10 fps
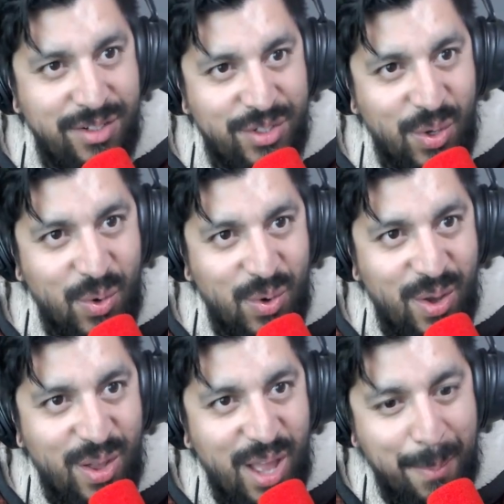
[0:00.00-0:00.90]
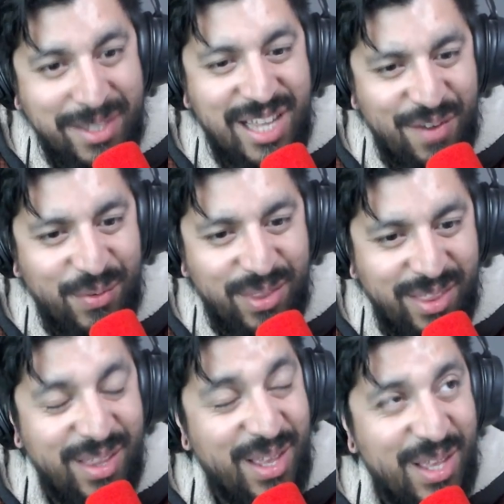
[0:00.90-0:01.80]
So I'm excited
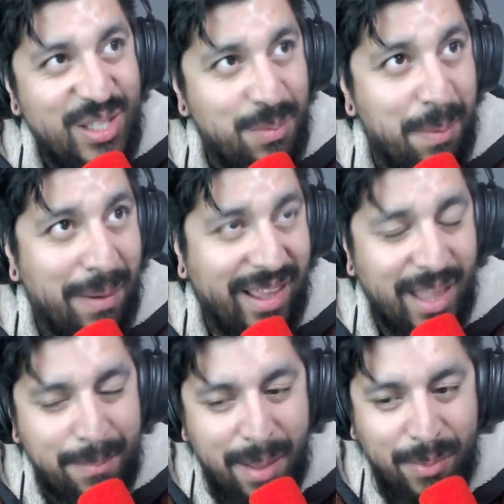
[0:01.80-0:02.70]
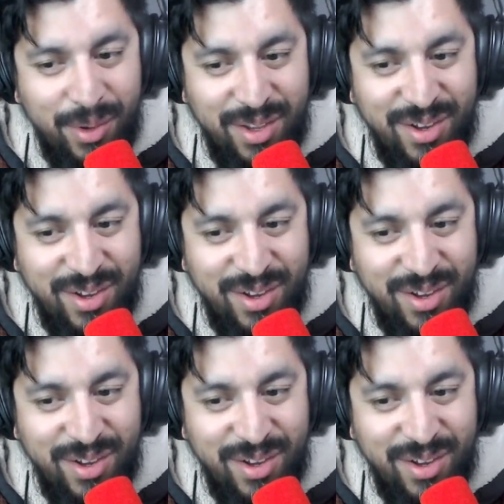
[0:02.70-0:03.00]
to be playing that bad boy.